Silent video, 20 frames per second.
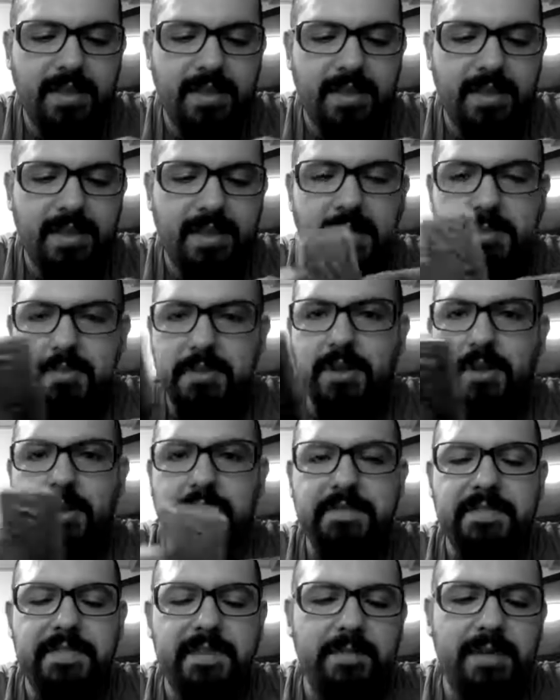let me know if
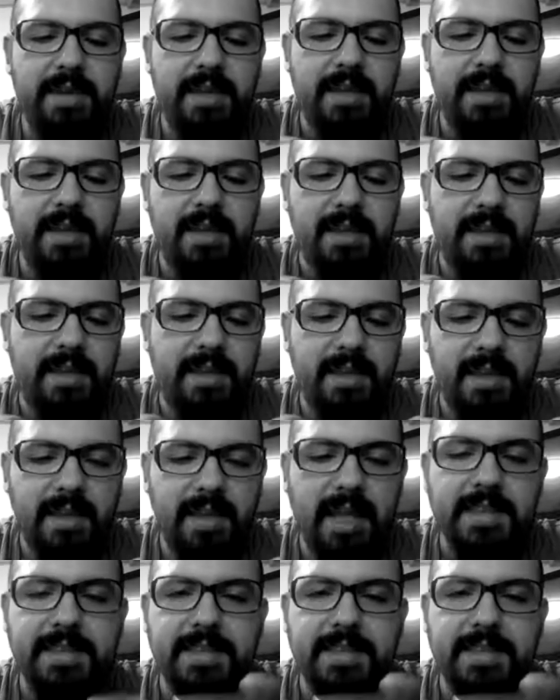somebody gets it